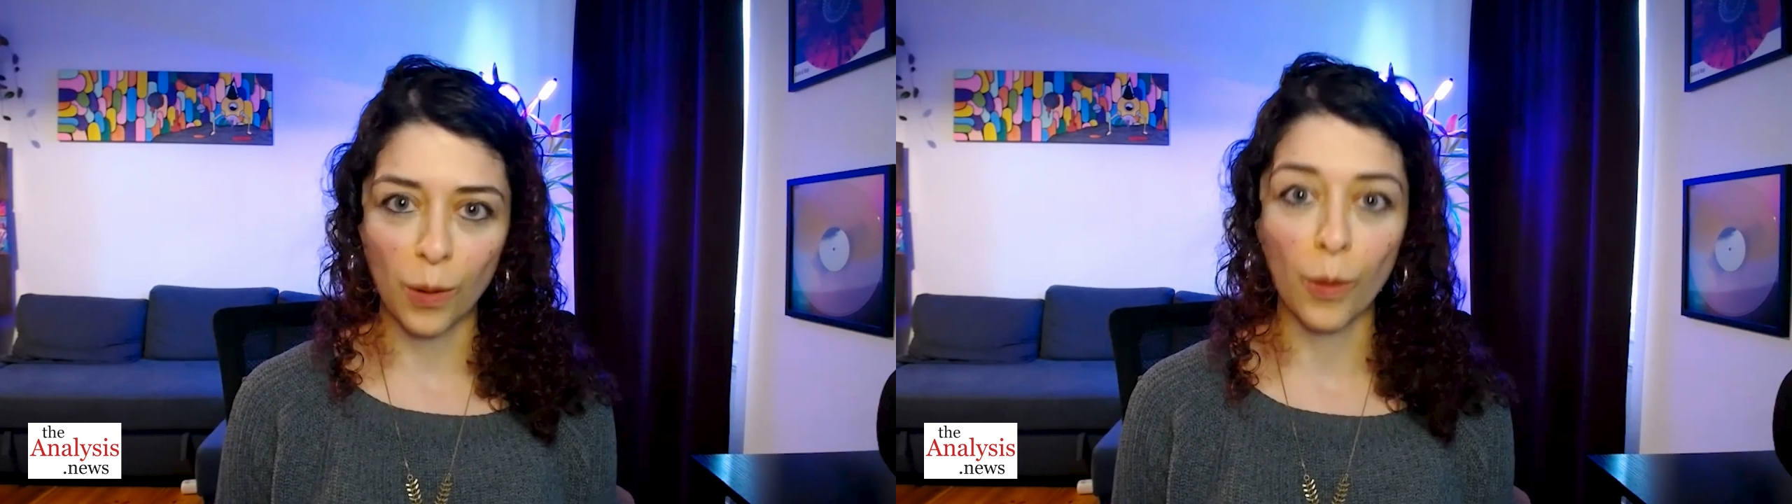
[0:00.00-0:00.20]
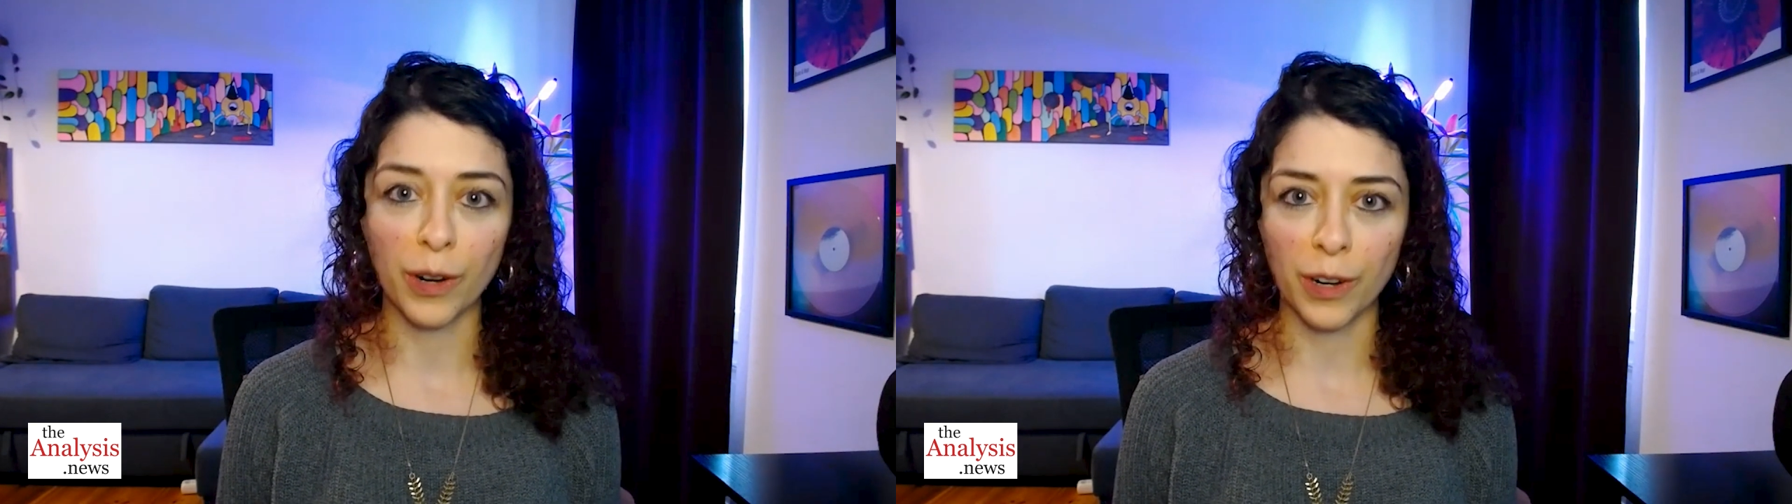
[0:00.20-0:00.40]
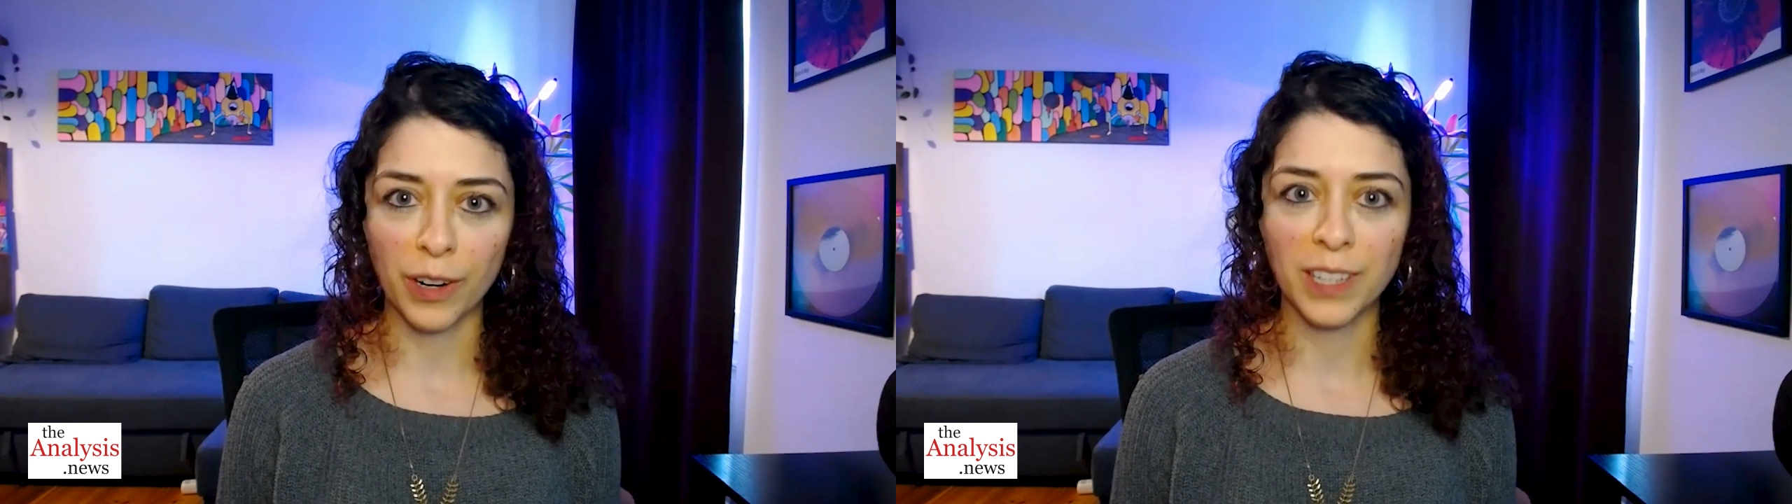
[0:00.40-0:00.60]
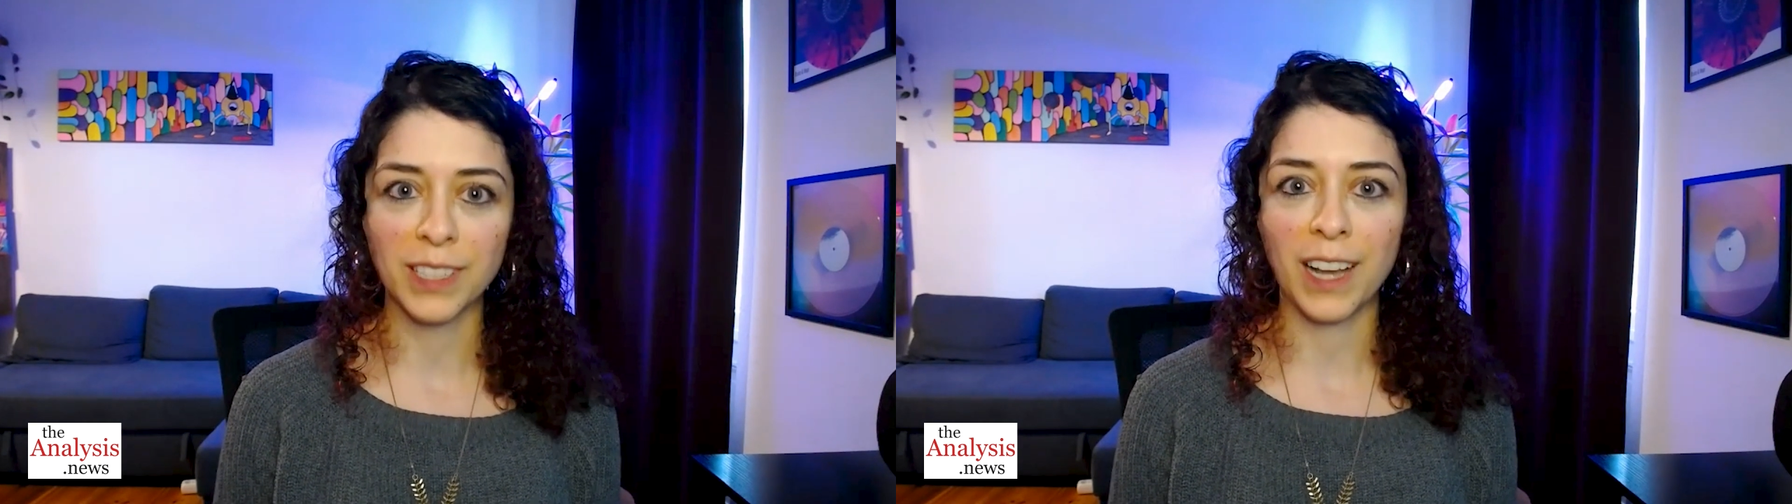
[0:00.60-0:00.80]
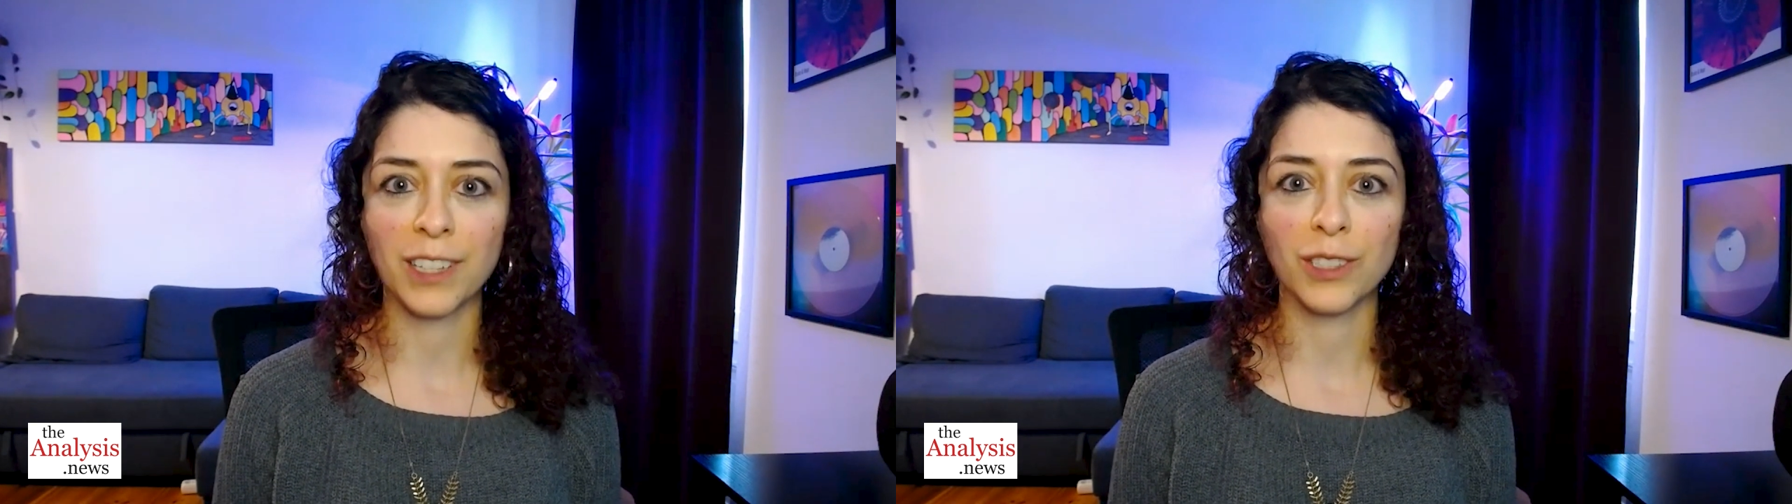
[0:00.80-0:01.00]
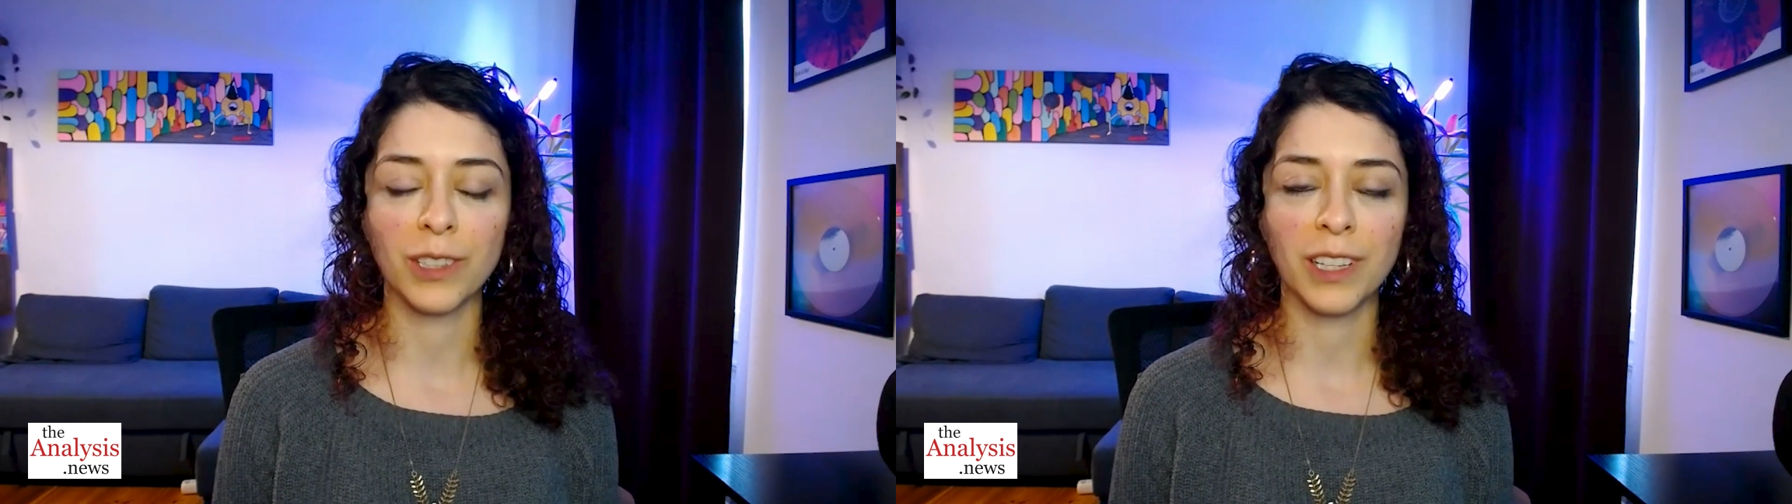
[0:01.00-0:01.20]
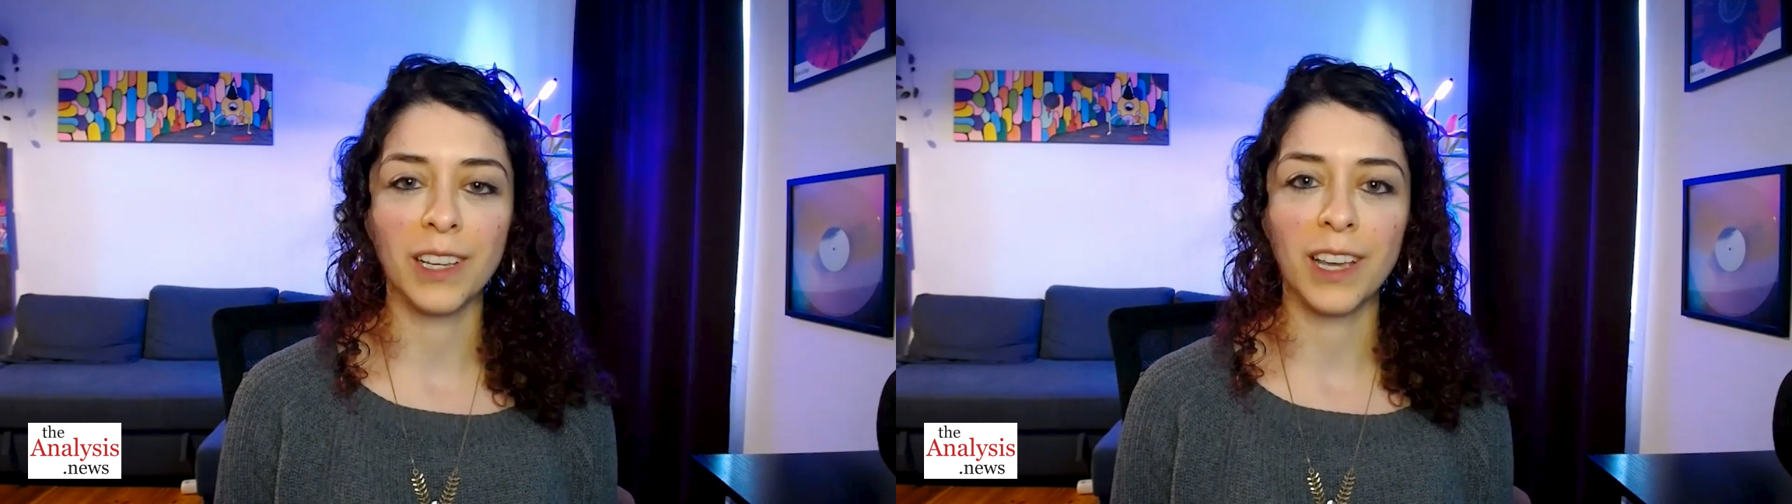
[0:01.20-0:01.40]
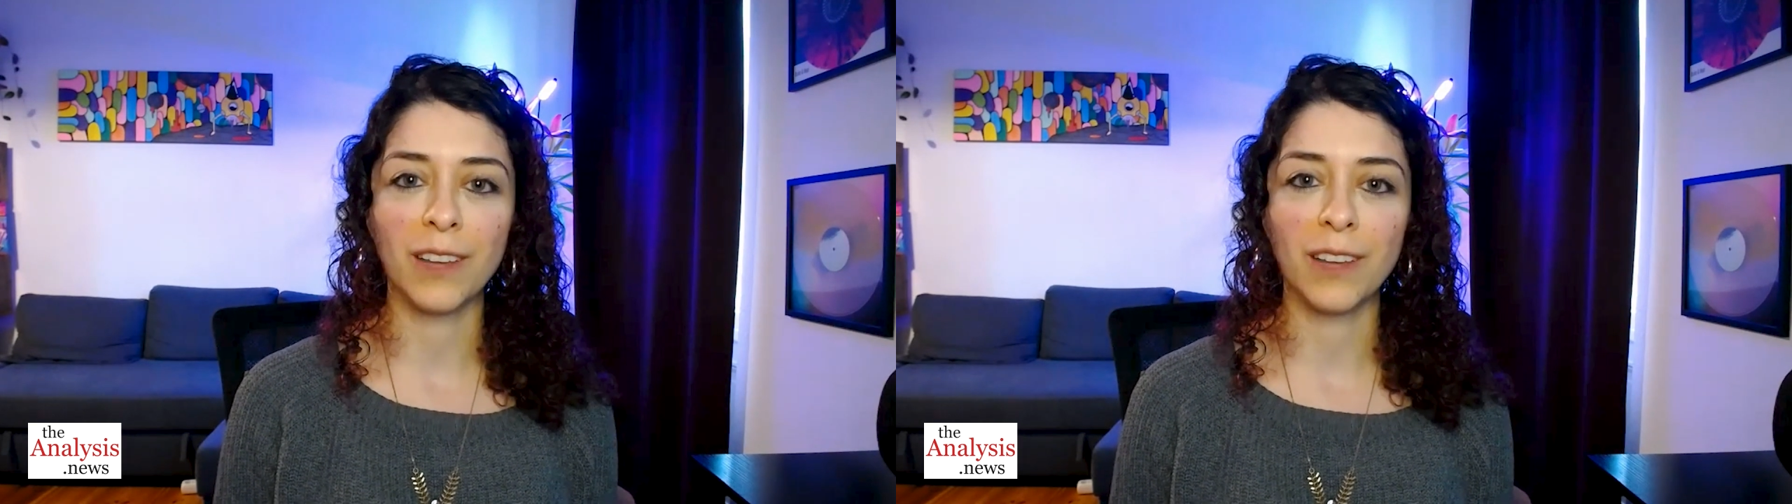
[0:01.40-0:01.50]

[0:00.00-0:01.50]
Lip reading: order is actually